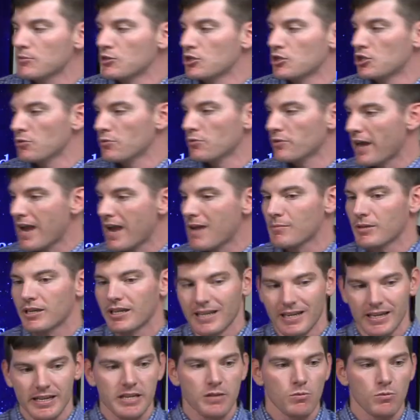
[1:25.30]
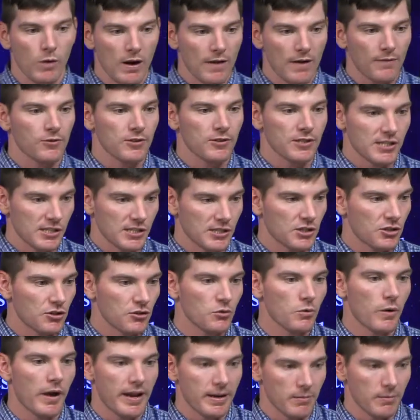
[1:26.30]
you name it, any references to
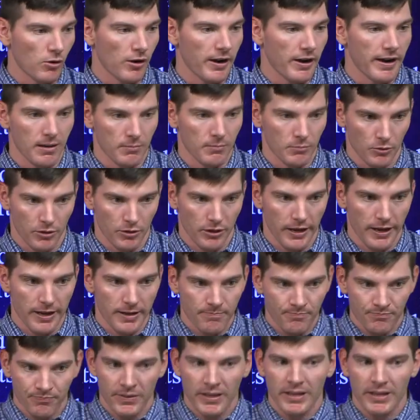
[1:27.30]
Abraham, okay?